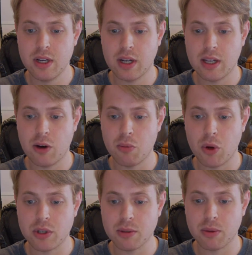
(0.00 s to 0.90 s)
Allow
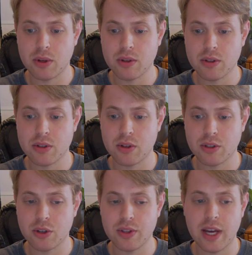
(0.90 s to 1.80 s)
multiple, so I'll
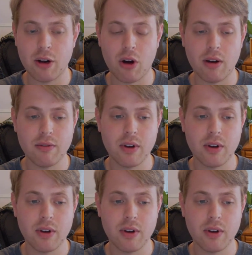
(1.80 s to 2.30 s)
turn that off.